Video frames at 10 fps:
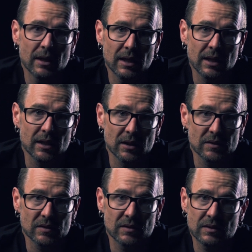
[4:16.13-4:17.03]

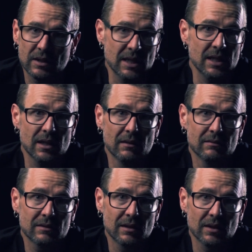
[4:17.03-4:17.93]
is key,
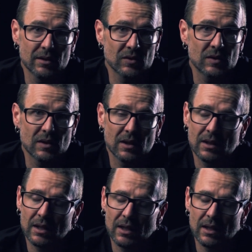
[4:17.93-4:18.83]
because
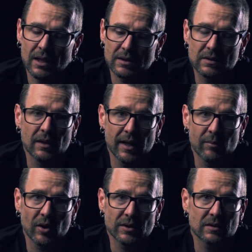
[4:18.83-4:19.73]
it's
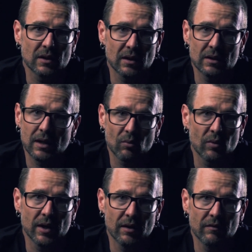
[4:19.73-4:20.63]
laborious to get
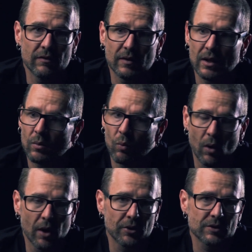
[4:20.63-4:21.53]
rid of
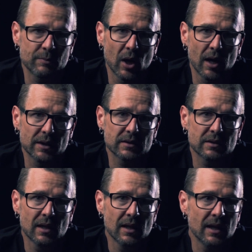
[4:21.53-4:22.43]
water
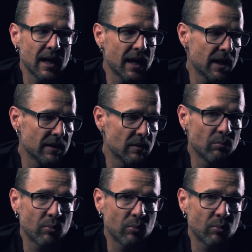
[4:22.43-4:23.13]
spots and a